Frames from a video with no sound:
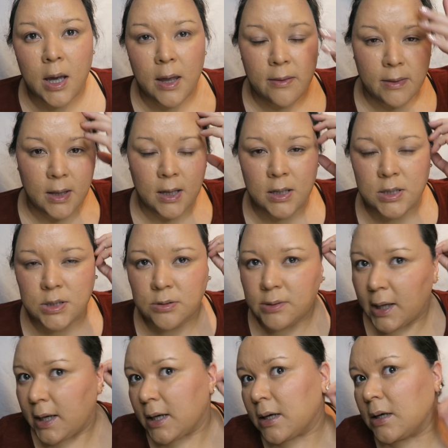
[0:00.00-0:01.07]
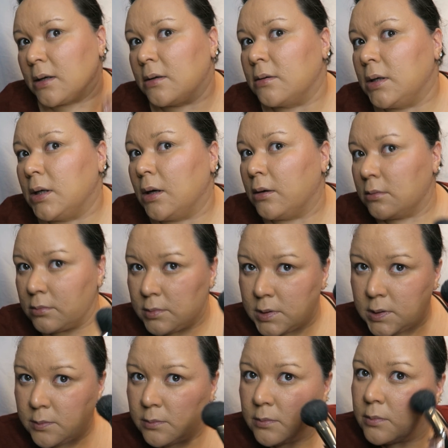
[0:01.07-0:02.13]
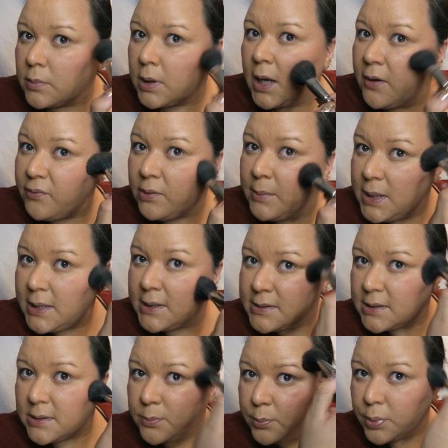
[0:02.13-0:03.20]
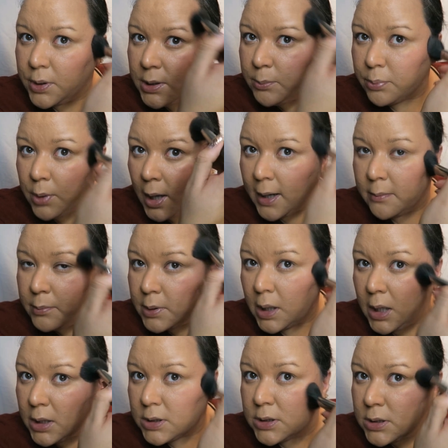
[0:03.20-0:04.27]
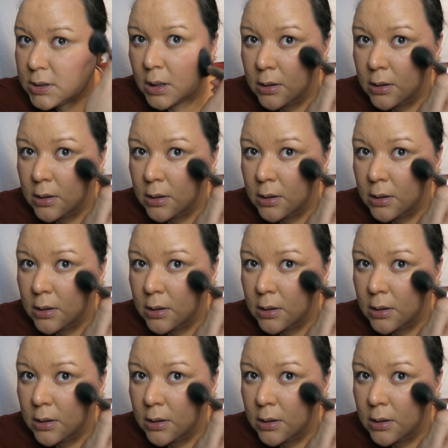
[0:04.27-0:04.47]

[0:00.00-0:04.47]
then do like, you know, some, and for me this is pretty bright blush.